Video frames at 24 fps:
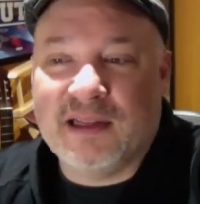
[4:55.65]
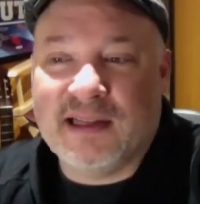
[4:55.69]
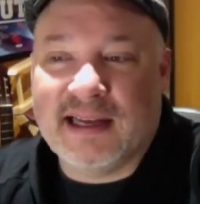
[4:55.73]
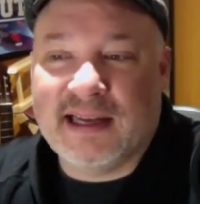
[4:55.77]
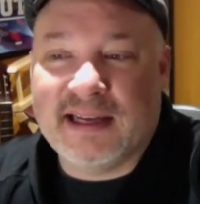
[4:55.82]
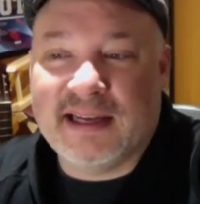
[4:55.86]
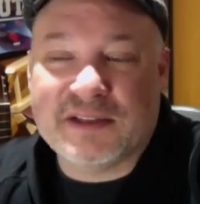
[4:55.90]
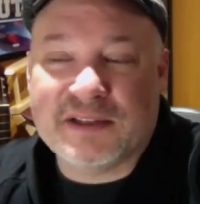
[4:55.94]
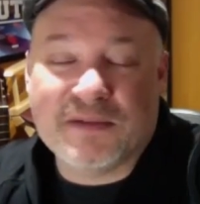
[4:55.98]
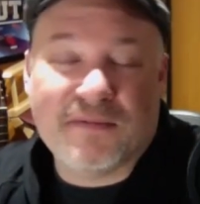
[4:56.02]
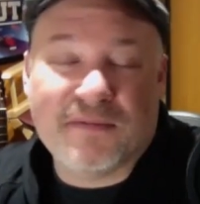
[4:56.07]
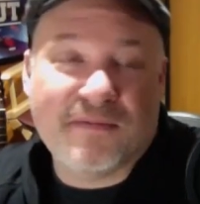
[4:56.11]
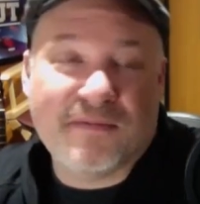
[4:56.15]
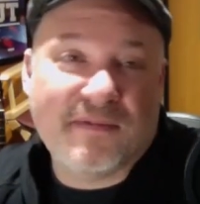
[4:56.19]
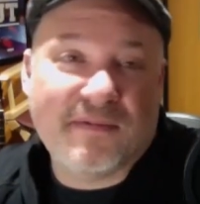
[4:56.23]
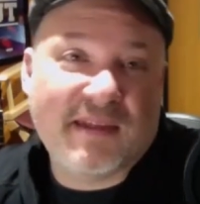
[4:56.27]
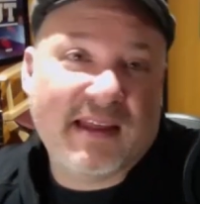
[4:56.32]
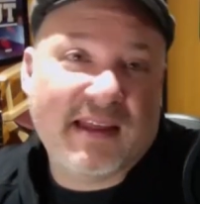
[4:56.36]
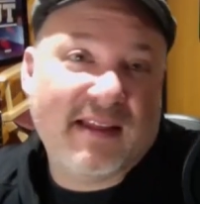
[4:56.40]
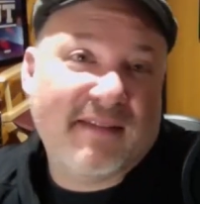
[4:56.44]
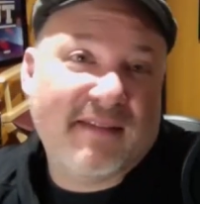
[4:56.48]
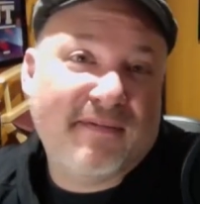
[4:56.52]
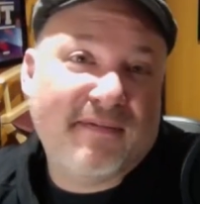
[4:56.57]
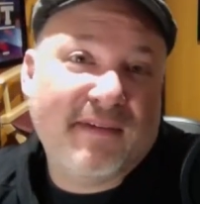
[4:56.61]
I also
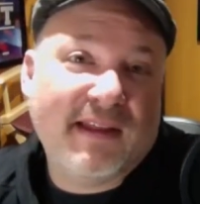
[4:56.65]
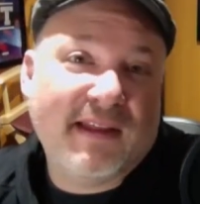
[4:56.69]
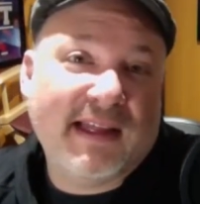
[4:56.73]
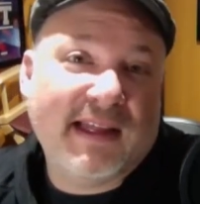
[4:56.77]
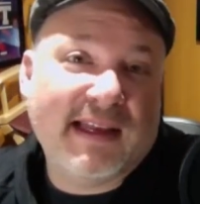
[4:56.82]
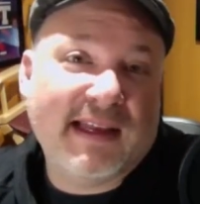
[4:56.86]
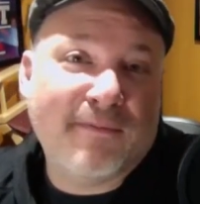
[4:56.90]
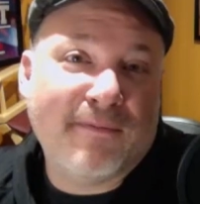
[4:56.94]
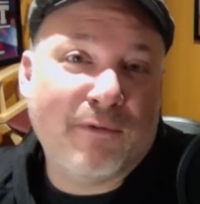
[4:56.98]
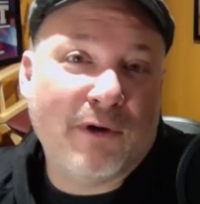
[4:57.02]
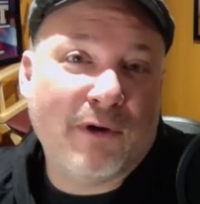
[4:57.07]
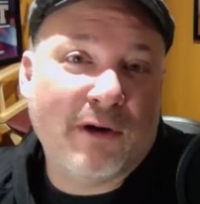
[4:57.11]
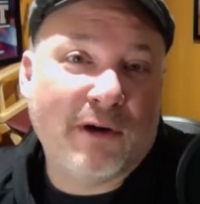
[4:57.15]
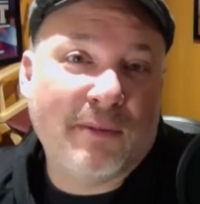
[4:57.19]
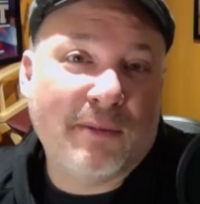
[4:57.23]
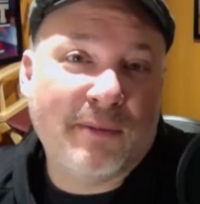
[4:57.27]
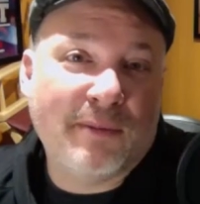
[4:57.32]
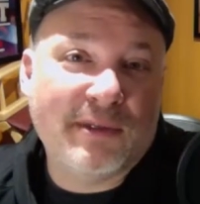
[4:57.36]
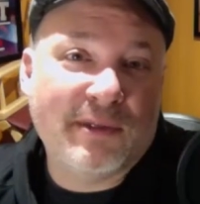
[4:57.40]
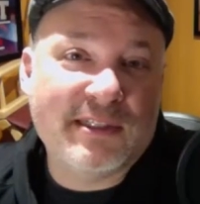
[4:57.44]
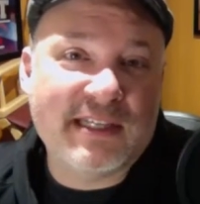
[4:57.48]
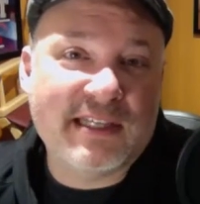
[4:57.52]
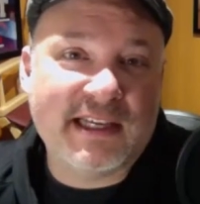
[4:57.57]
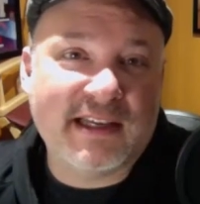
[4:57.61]
feel like if we're
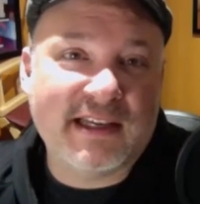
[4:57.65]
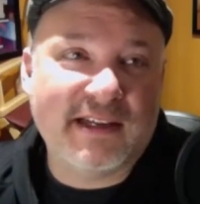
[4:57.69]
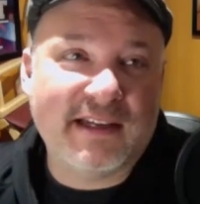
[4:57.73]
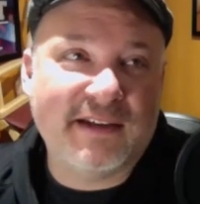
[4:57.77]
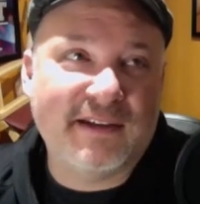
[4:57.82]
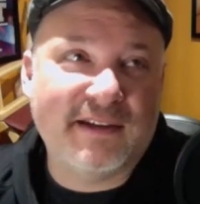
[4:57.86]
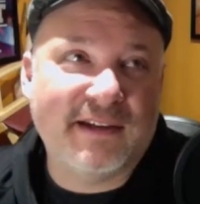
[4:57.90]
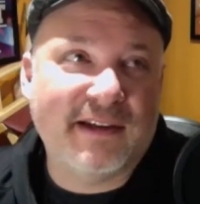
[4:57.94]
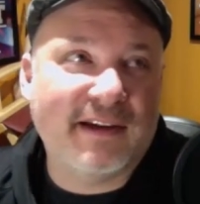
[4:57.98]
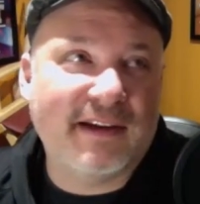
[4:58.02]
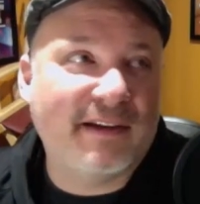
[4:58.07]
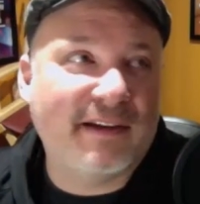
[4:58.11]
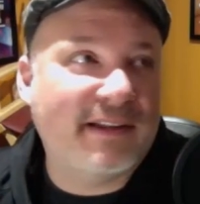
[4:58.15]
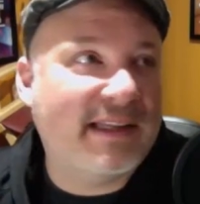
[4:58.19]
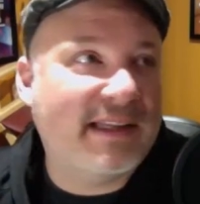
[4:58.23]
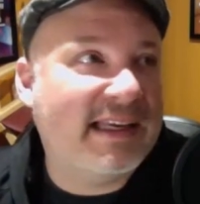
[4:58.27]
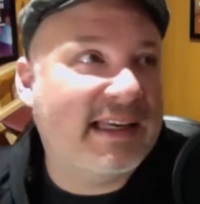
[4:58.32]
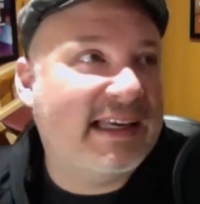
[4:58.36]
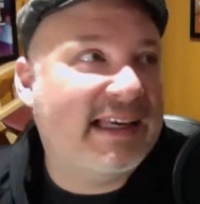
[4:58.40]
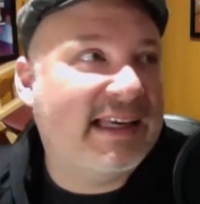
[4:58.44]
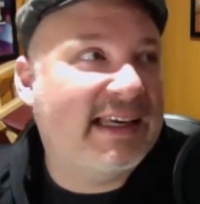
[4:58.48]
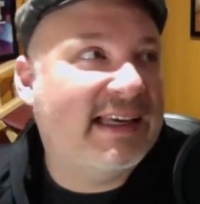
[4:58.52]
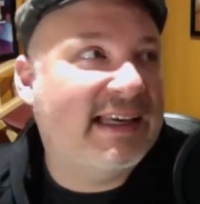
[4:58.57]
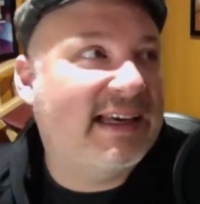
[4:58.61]

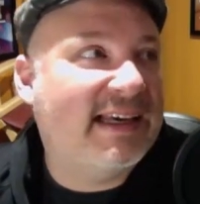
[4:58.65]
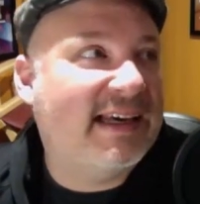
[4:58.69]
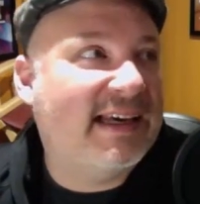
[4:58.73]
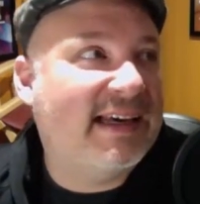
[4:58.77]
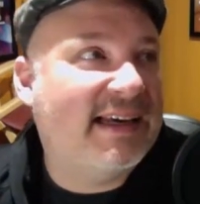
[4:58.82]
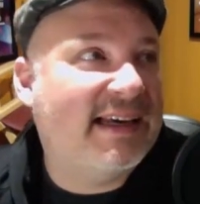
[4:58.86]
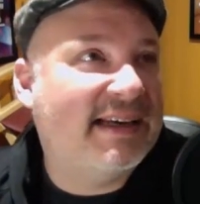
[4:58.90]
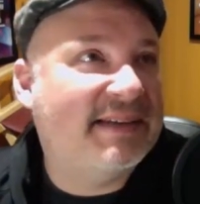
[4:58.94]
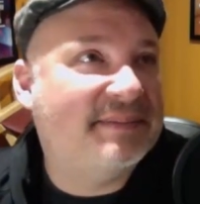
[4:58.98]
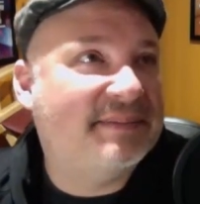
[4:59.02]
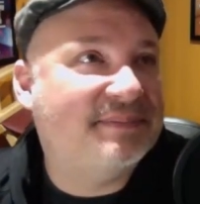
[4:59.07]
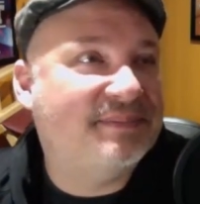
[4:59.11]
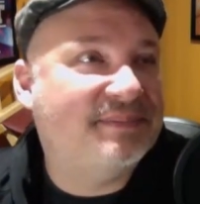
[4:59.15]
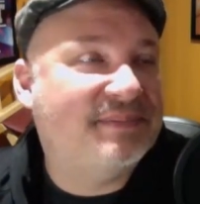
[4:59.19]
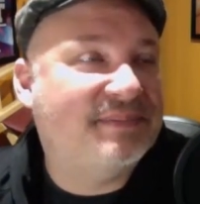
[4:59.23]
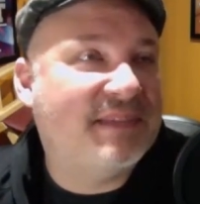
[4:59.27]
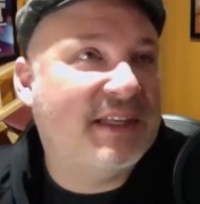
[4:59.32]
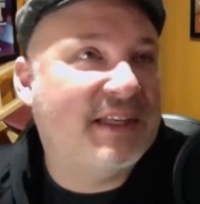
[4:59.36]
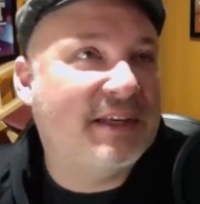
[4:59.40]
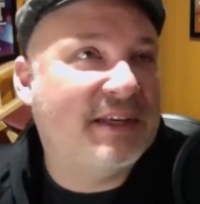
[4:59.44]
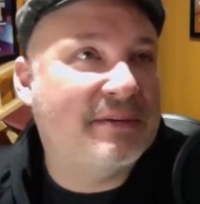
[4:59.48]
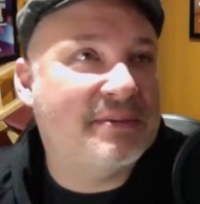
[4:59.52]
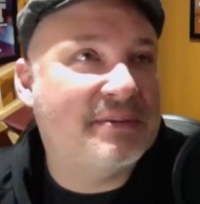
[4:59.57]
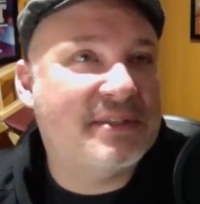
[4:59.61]
particularly
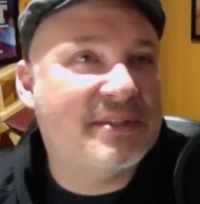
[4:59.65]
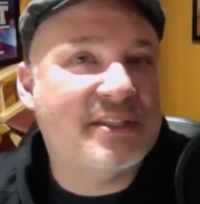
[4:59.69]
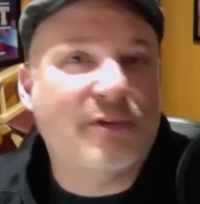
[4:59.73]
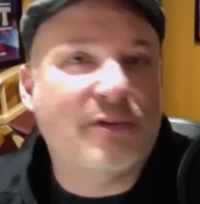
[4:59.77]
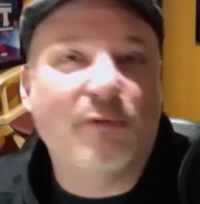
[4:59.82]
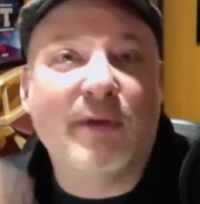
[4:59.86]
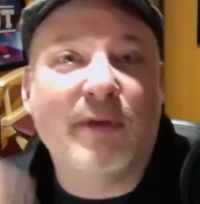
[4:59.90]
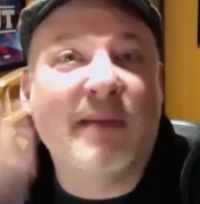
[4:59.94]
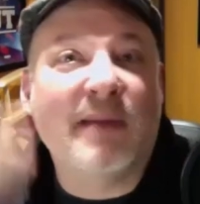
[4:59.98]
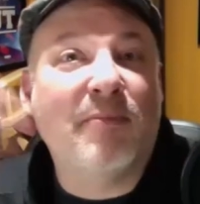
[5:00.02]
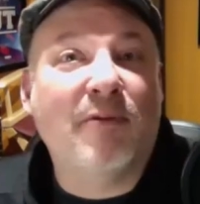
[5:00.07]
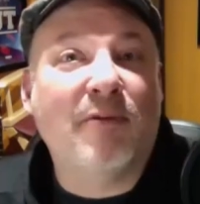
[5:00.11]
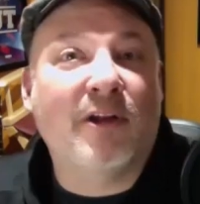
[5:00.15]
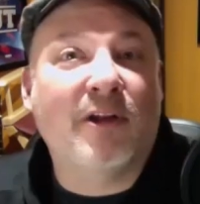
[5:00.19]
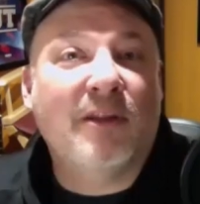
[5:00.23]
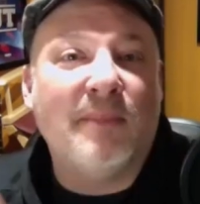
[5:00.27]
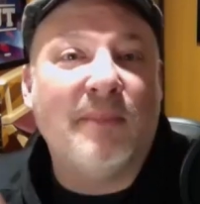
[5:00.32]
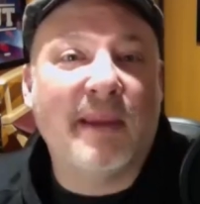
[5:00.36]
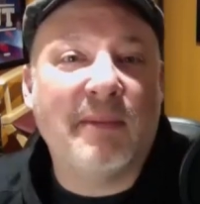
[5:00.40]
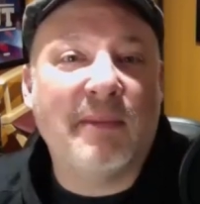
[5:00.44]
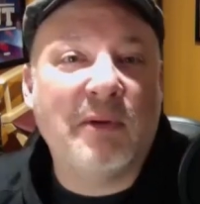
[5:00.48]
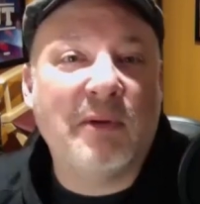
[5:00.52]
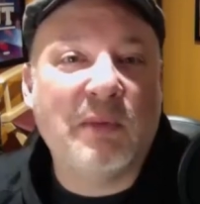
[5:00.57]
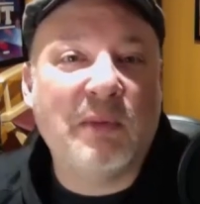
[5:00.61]
cerebral,
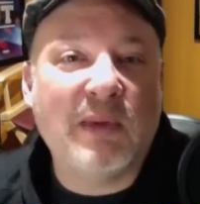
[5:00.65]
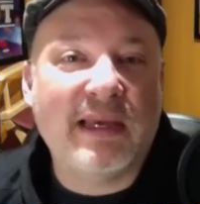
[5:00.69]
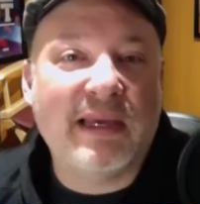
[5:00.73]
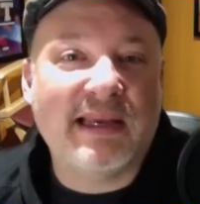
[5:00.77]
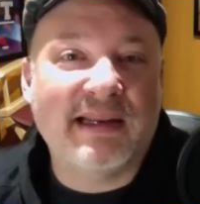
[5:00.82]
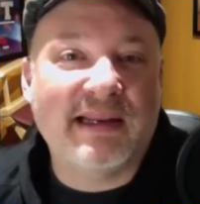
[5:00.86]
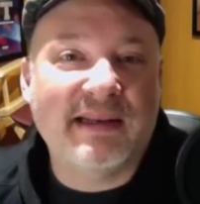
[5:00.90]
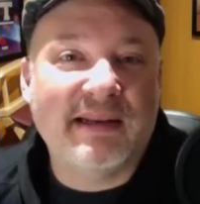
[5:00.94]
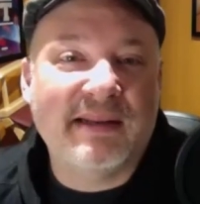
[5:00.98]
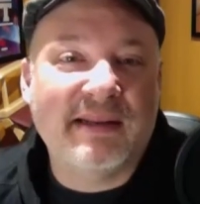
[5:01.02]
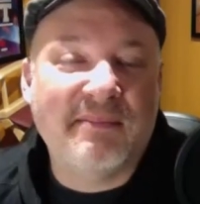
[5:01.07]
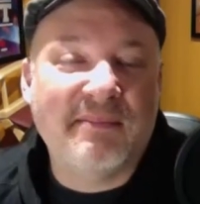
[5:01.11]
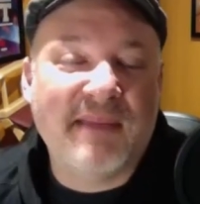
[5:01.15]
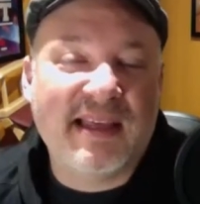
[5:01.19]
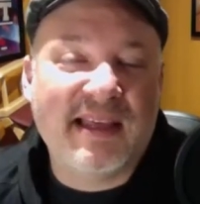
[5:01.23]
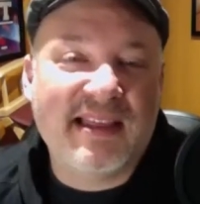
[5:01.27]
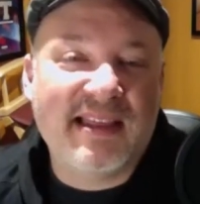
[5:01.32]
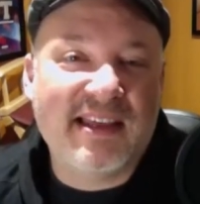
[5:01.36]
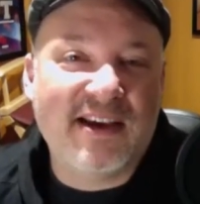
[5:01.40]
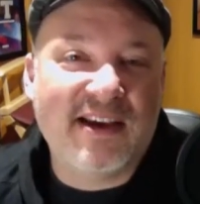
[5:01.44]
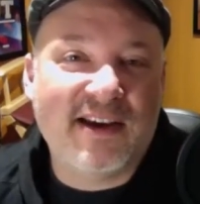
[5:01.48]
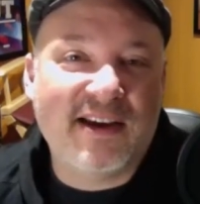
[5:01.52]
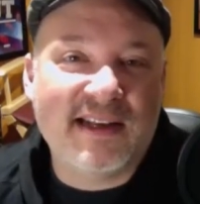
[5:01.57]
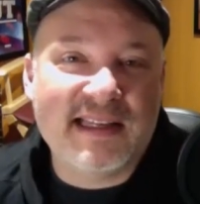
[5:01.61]
maybe we can make
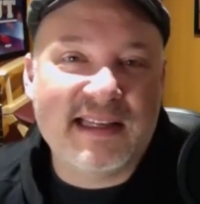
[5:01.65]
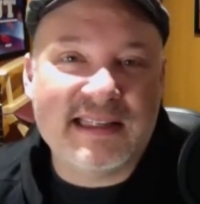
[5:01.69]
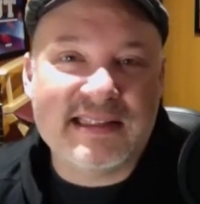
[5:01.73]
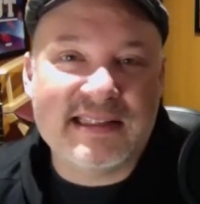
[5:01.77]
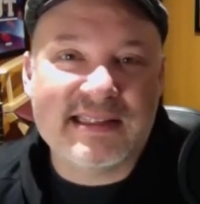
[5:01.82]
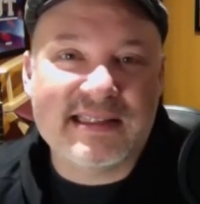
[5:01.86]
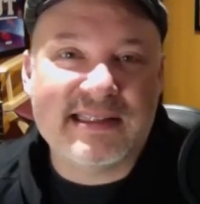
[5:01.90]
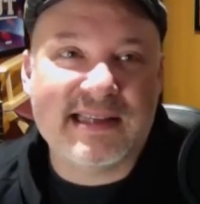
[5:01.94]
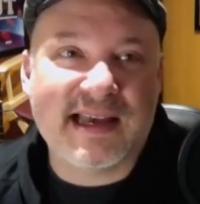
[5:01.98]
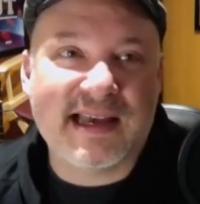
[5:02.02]
the audience